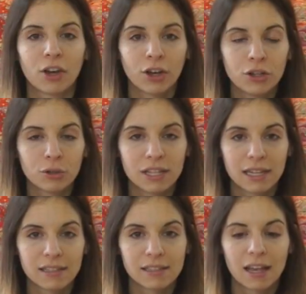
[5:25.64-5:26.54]
the good news
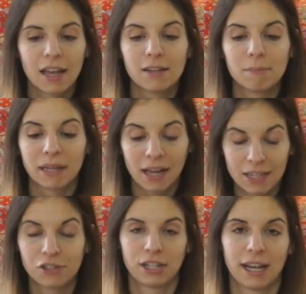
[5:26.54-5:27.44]
is,
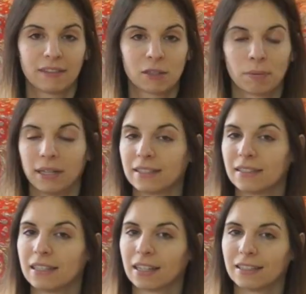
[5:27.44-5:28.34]
because she had this
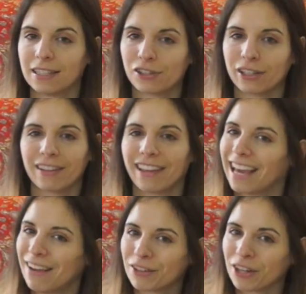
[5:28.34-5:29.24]
pre-existing condition, they
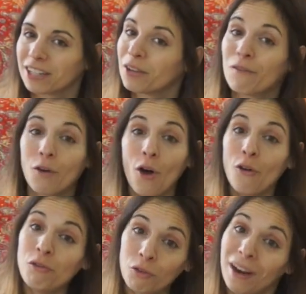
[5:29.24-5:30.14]
gave her to us
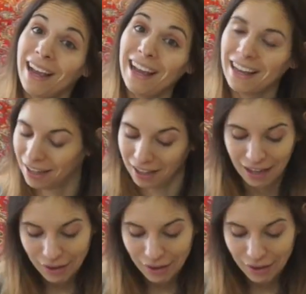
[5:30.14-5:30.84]
for free.